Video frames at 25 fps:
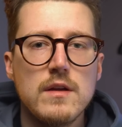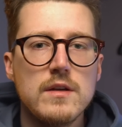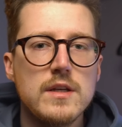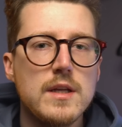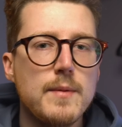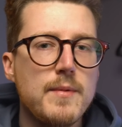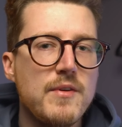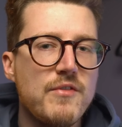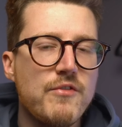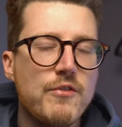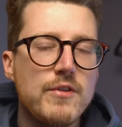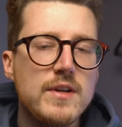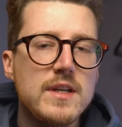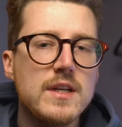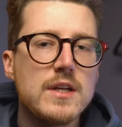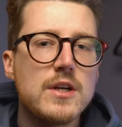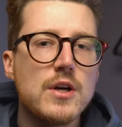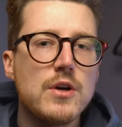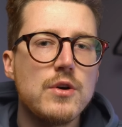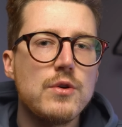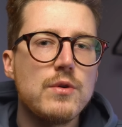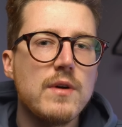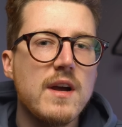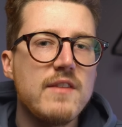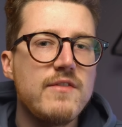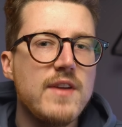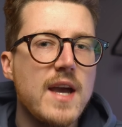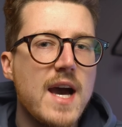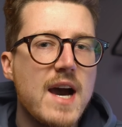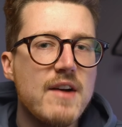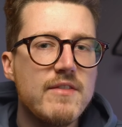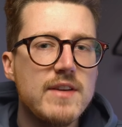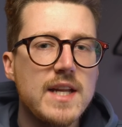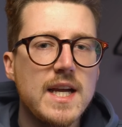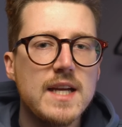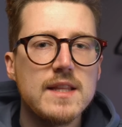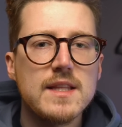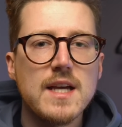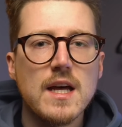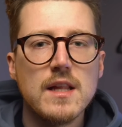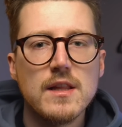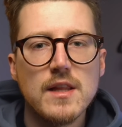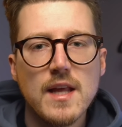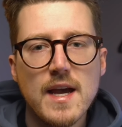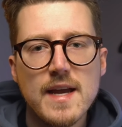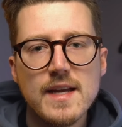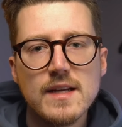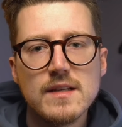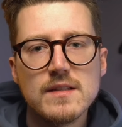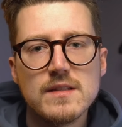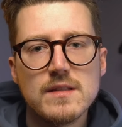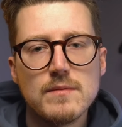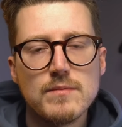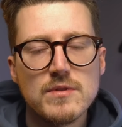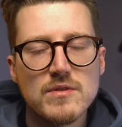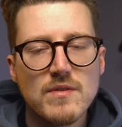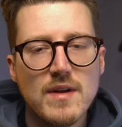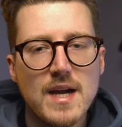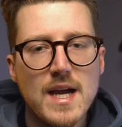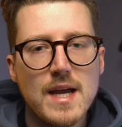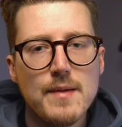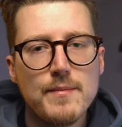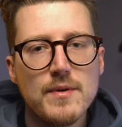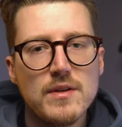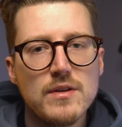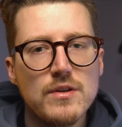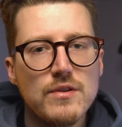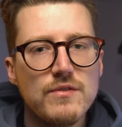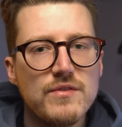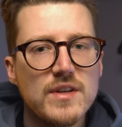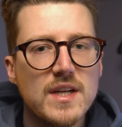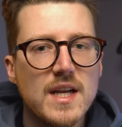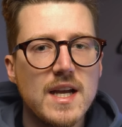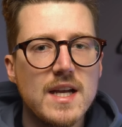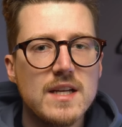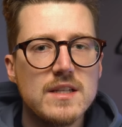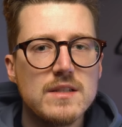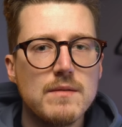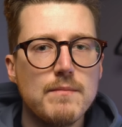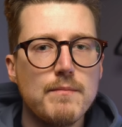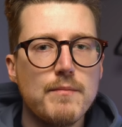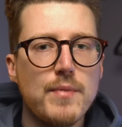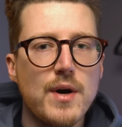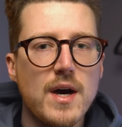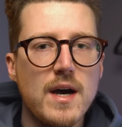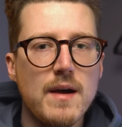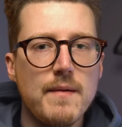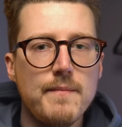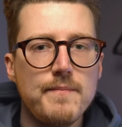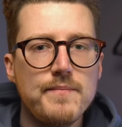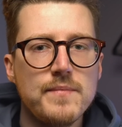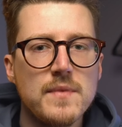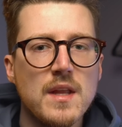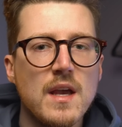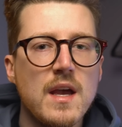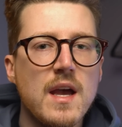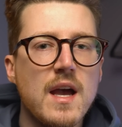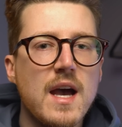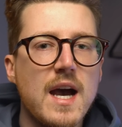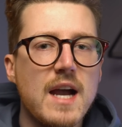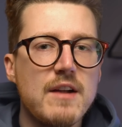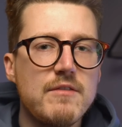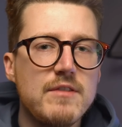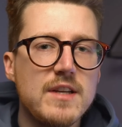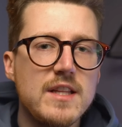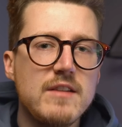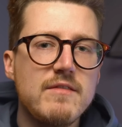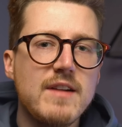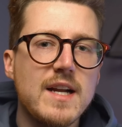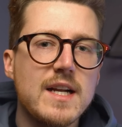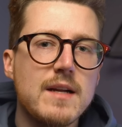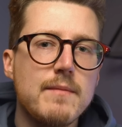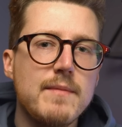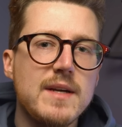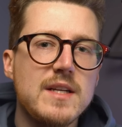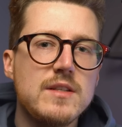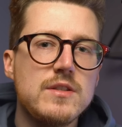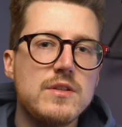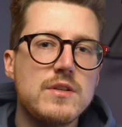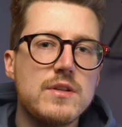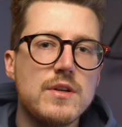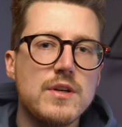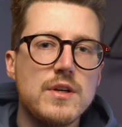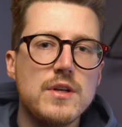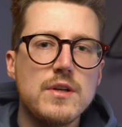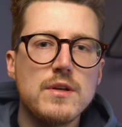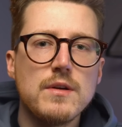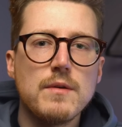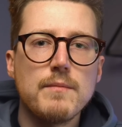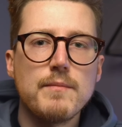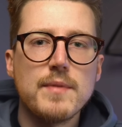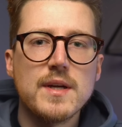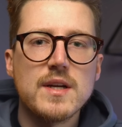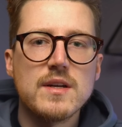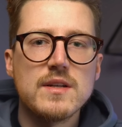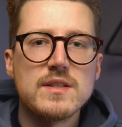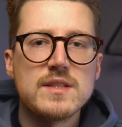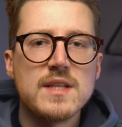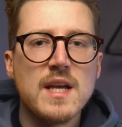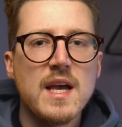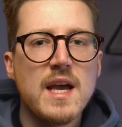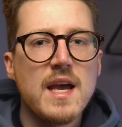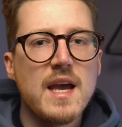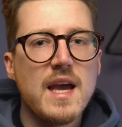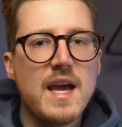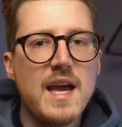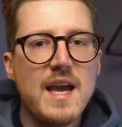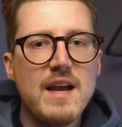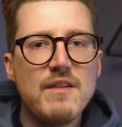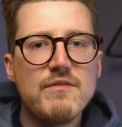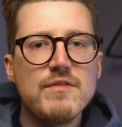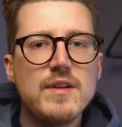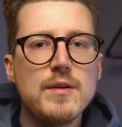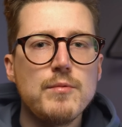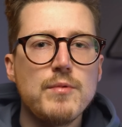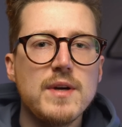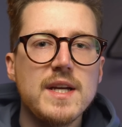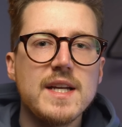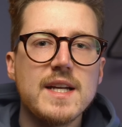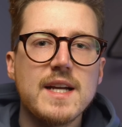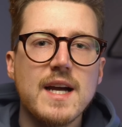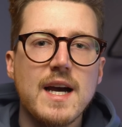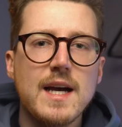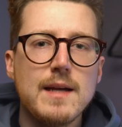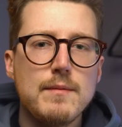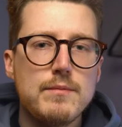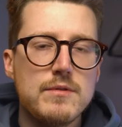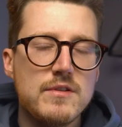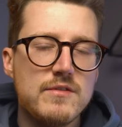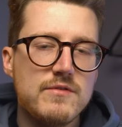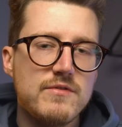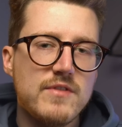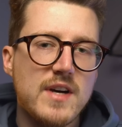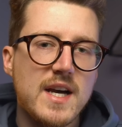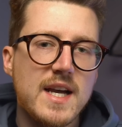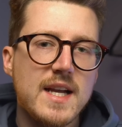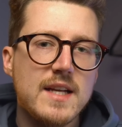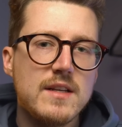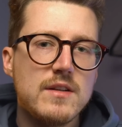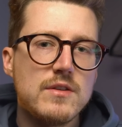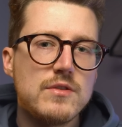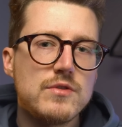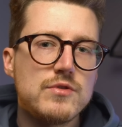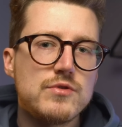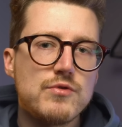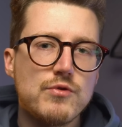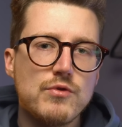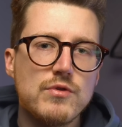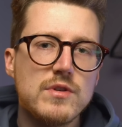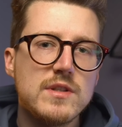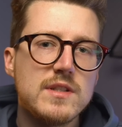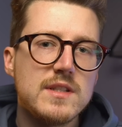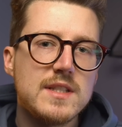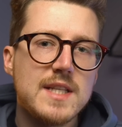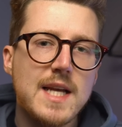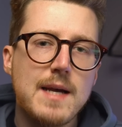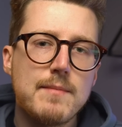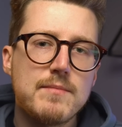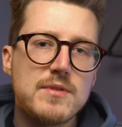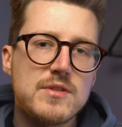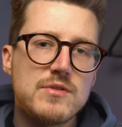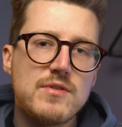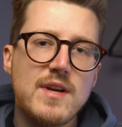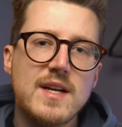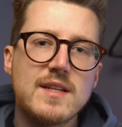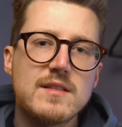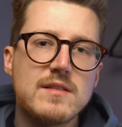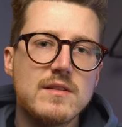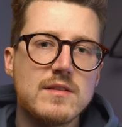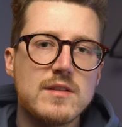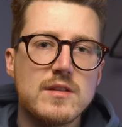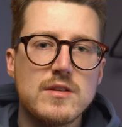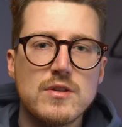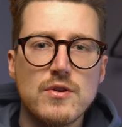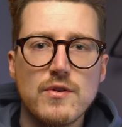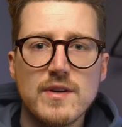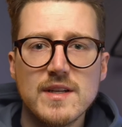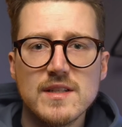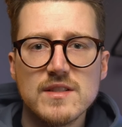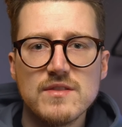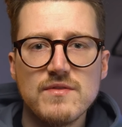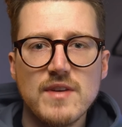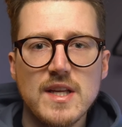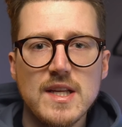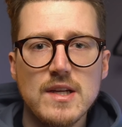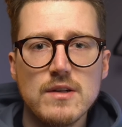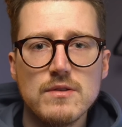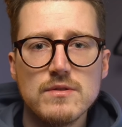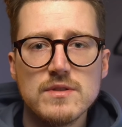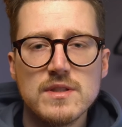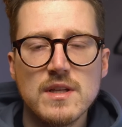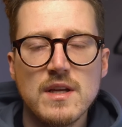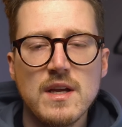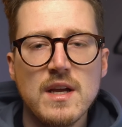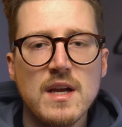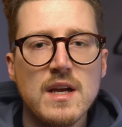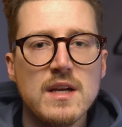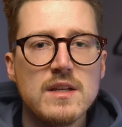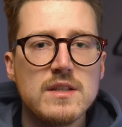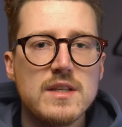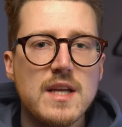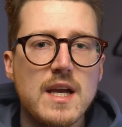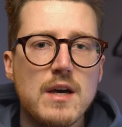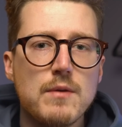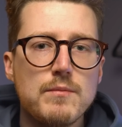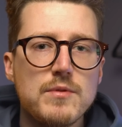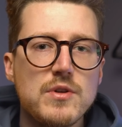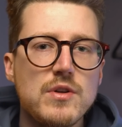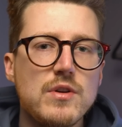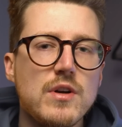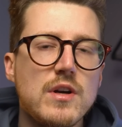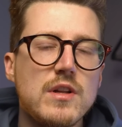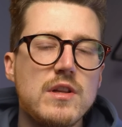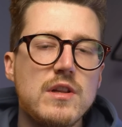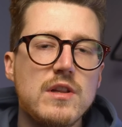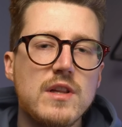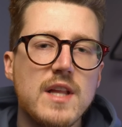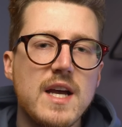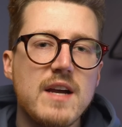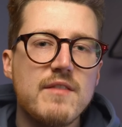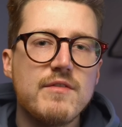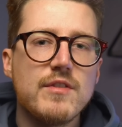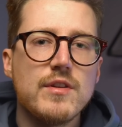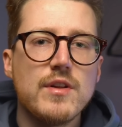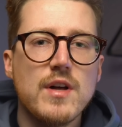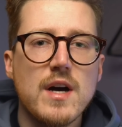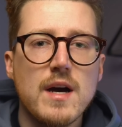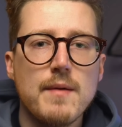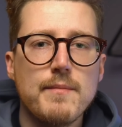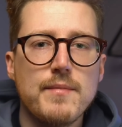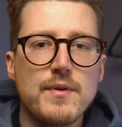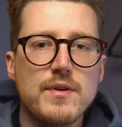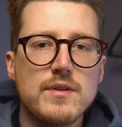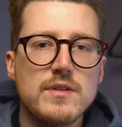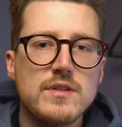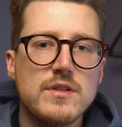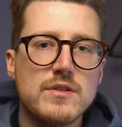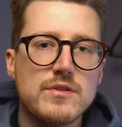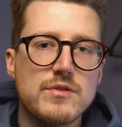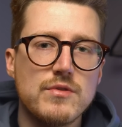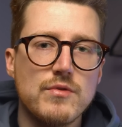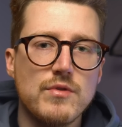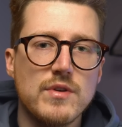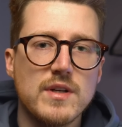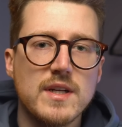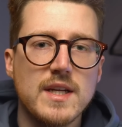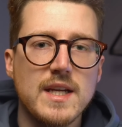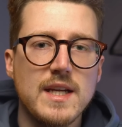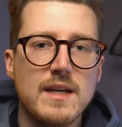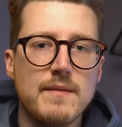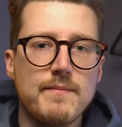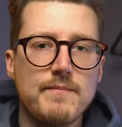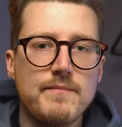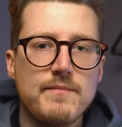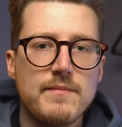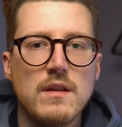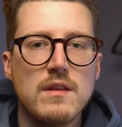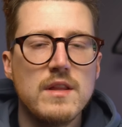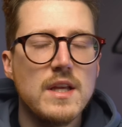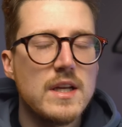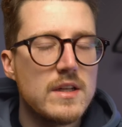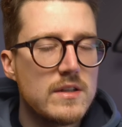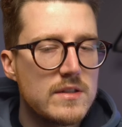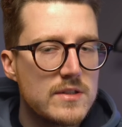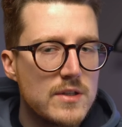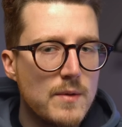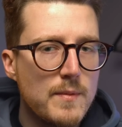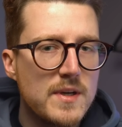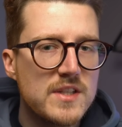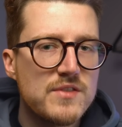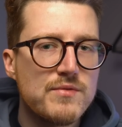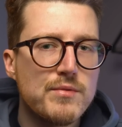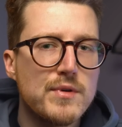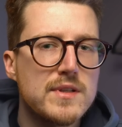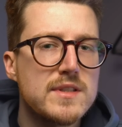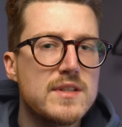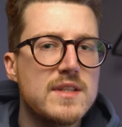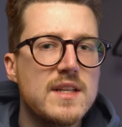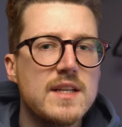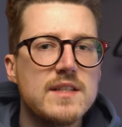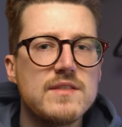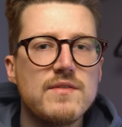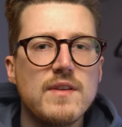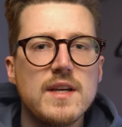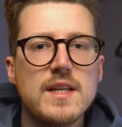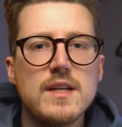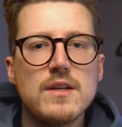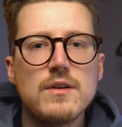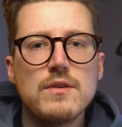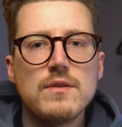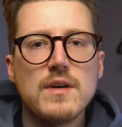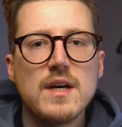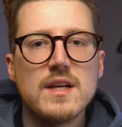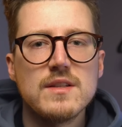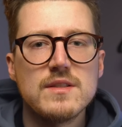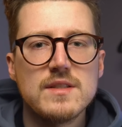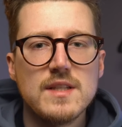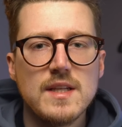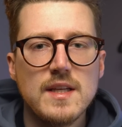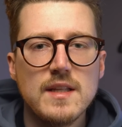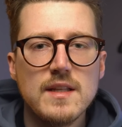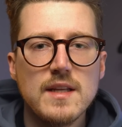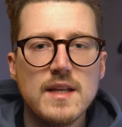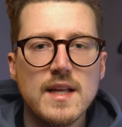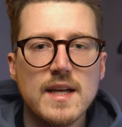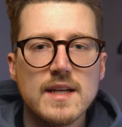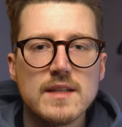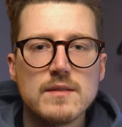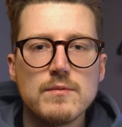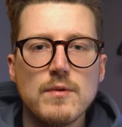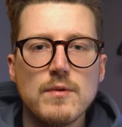Now, before you go, if you haven't hit that like, subscribe and notification button, I really recommend you do, because every week I provide drone tips, tricks and tutorials videos to help you level up your drone game. Thank you so much for watching this video. I'll see you in the next